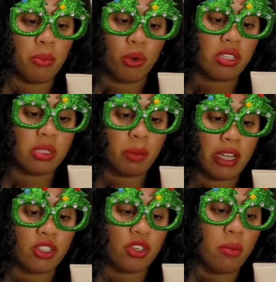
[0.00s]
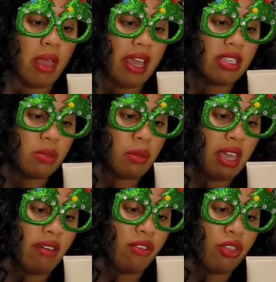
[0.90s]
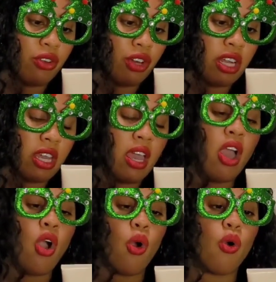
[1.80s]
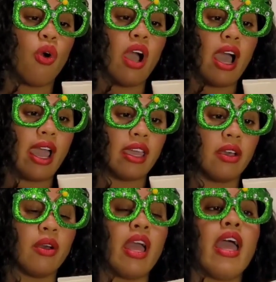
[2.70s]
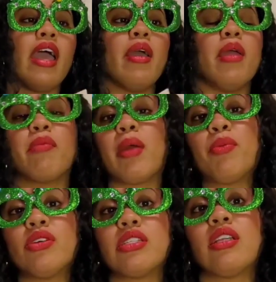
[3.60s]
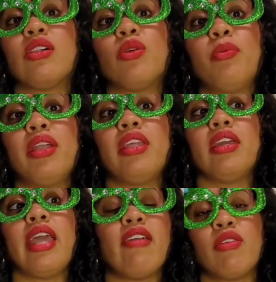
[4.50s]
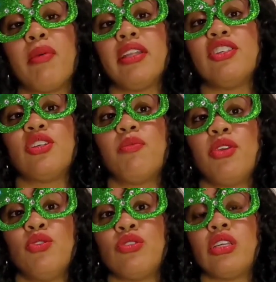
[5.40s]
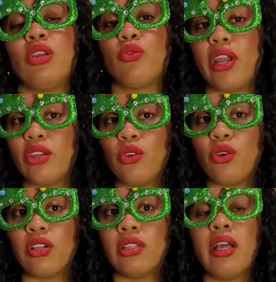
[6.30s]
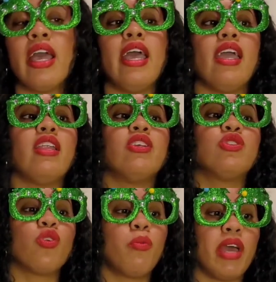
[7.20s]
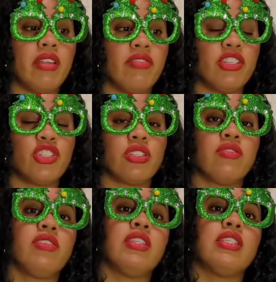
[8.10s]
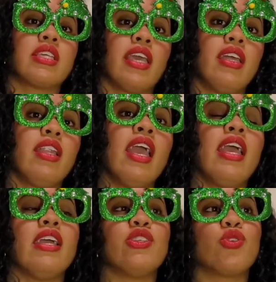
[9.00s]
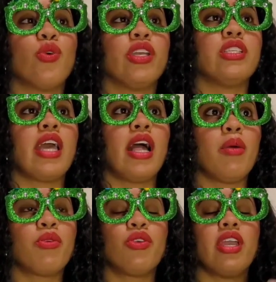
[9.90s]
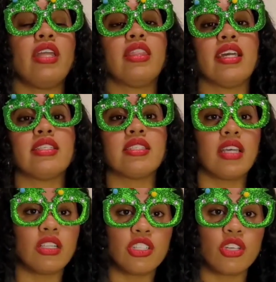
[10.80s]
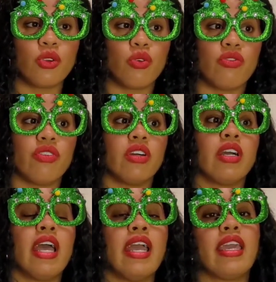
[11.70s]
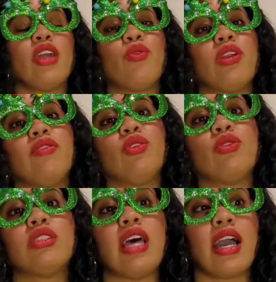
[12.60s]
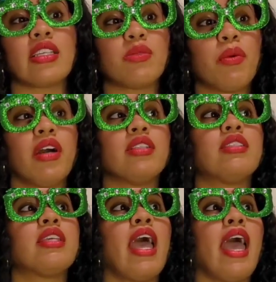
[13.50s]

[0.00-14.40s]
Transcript: broad spectrum SPF 30 or higher. In my personal opinion, everybody should be using a retinol. It is so beneficial for the skin. It's going to help create that cell turnover, get rid of those dark spots,